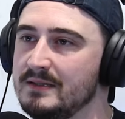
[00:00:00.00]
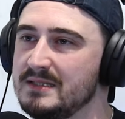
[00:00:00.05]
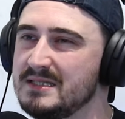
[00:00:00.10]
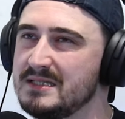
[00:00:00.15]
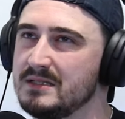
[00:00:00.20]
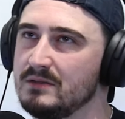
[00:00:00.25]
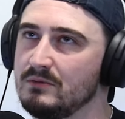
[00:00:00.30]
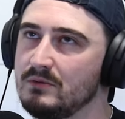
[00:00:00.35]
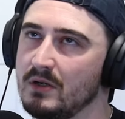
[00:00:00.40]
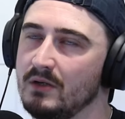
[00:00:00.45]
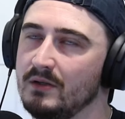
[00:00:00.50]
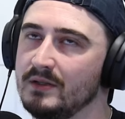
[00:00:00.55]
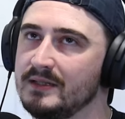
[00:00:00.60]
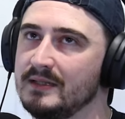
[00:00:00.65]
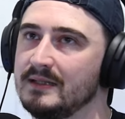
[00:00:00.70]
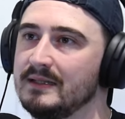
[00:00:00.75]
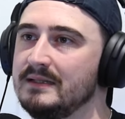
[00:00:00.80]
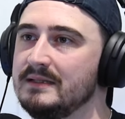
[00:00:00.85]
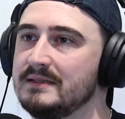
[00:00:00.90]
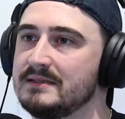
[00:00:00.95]
It's still kind
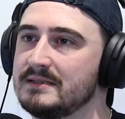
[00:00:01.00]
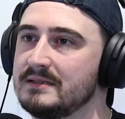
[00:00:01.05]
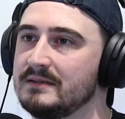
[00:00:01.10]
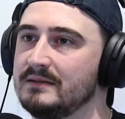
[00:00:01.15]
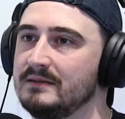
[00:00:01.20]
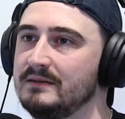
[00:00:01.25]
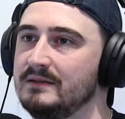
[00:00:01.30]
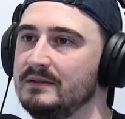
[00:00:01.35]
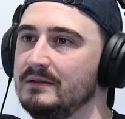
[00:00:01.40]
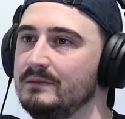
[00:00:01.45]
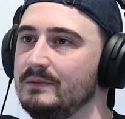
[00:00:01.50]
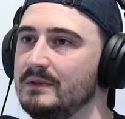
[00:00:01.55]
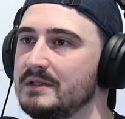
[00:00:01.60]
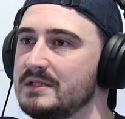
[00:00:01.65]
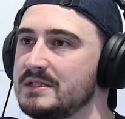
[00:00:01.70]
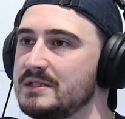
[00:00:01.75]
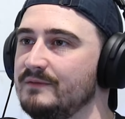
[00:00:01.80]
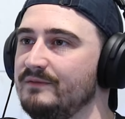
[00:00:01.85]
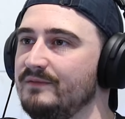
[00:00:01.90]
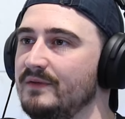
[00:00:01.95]
of linked, with the
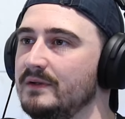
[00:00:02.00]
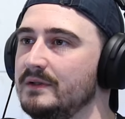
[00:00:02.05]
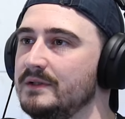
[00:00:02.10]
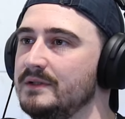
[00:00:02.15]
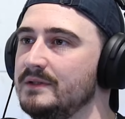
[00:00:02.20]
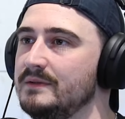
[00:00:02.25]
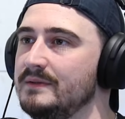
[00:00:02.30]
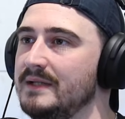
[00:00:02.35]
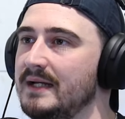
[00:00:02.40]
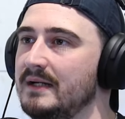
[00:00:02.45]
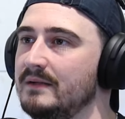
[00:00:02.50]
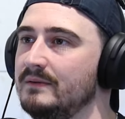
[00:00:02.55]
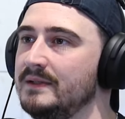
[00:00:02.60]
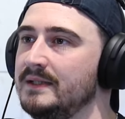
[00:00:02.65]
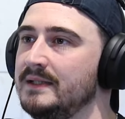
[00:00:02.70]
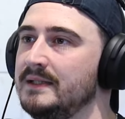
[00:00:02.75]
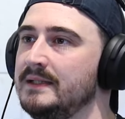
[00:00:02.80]
stuff that I do now.